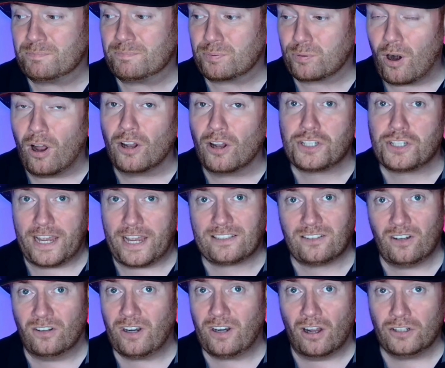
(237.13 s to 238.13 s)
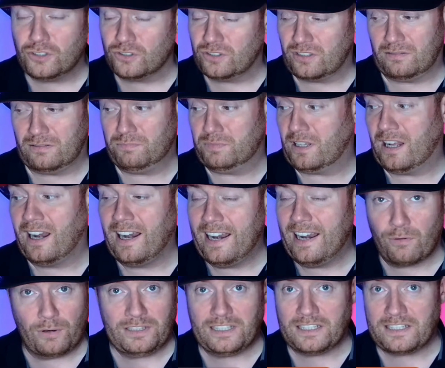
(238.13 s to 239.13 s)
project on just
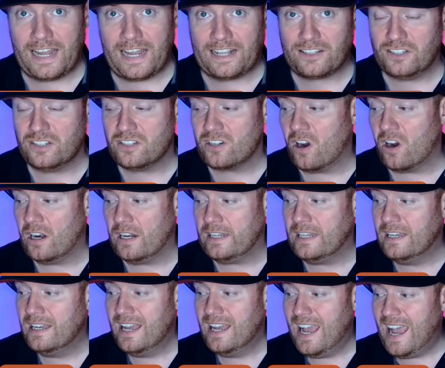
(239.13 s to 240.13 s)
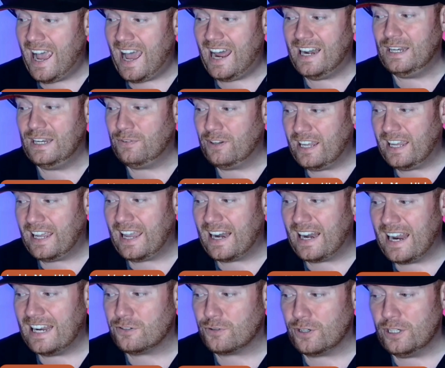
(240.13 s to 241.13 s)
clearing the decks entirely. And if you could get
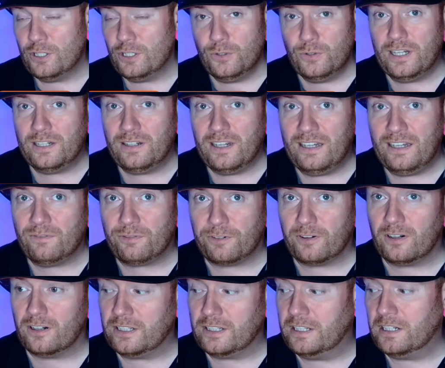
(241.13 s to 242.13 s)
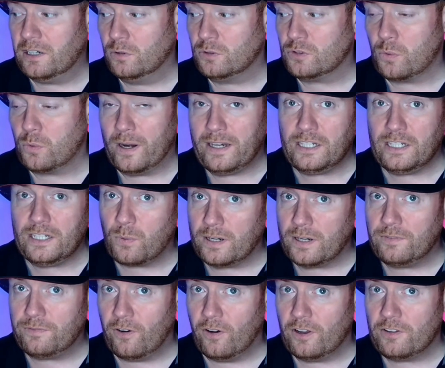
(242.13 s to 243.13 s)
Andre Lunin in for, 20,
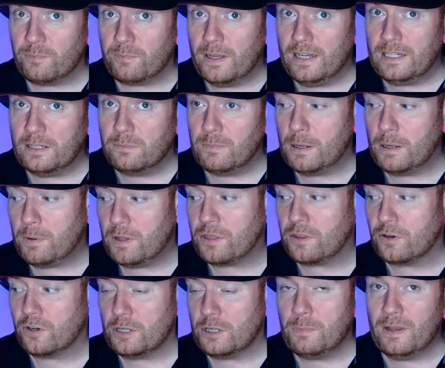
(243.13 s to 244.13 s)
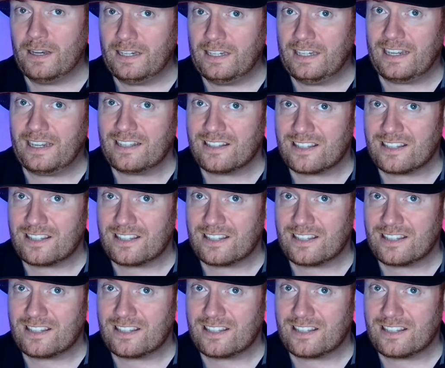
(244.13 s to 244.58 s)
25 million, maybe 30 million, you can